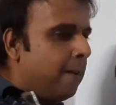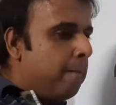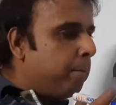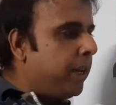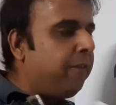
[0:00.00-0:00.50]

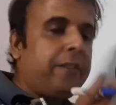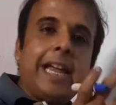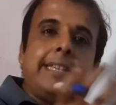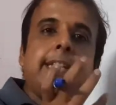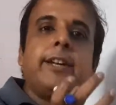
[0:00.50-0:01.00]
brief
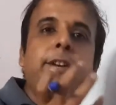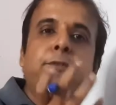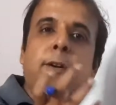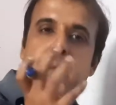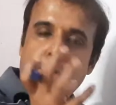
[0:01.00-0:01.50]
essay
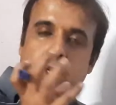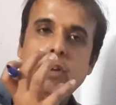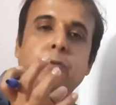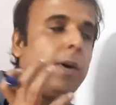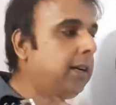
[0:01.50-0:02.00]
information
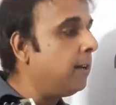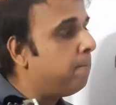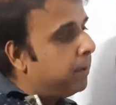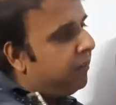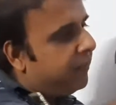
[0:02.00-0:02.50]
of what?
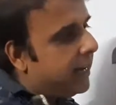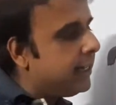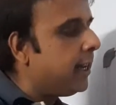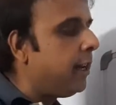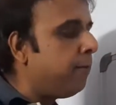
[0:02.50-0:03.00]
Brief
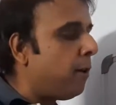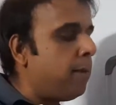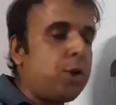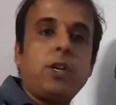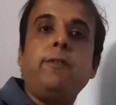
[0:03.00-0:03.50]
essay
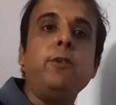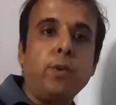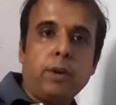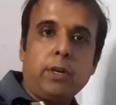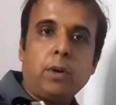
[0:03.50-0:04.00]
information of
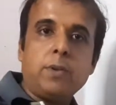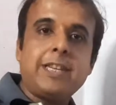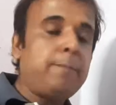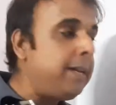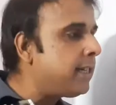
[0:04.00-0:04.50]
fluoroquinolones.
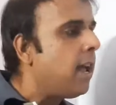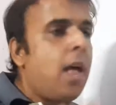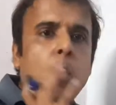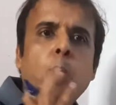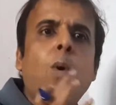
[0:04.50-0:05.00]
That means
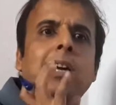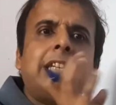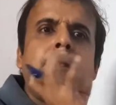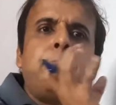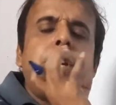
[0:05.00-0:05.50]
what are
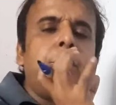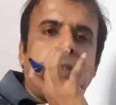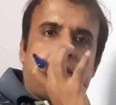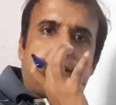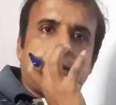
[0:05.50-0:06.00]
the
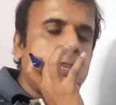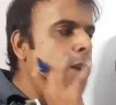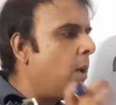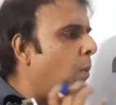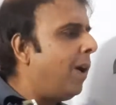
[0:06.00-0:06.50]
prerequisites?
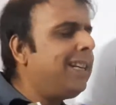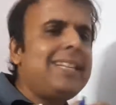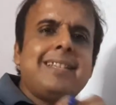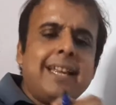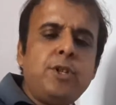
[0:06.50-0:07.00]
What are the
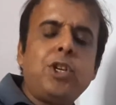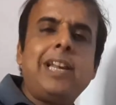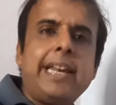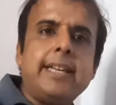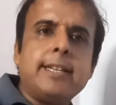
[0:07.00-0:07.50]
essential
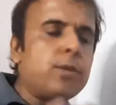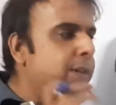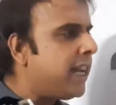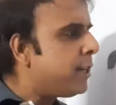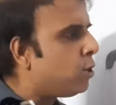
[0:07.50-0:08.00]
areas
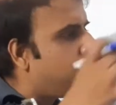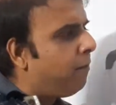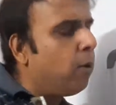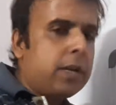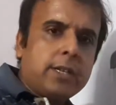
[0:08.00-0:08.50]
which has to be
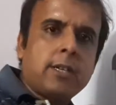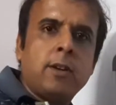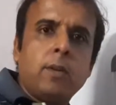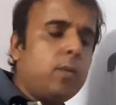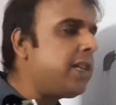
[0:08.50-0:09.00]
focused?
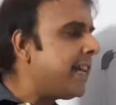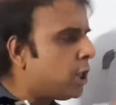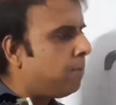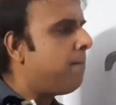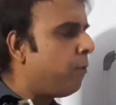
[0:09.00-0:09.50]

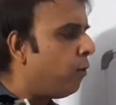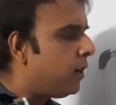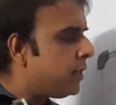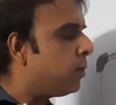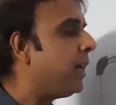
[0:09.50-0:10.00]

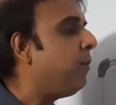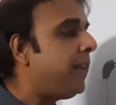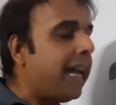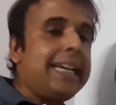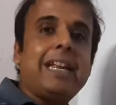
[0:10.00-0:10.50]
So that we
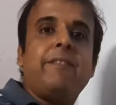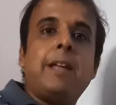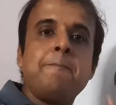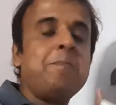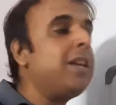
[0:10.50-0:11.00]
can develop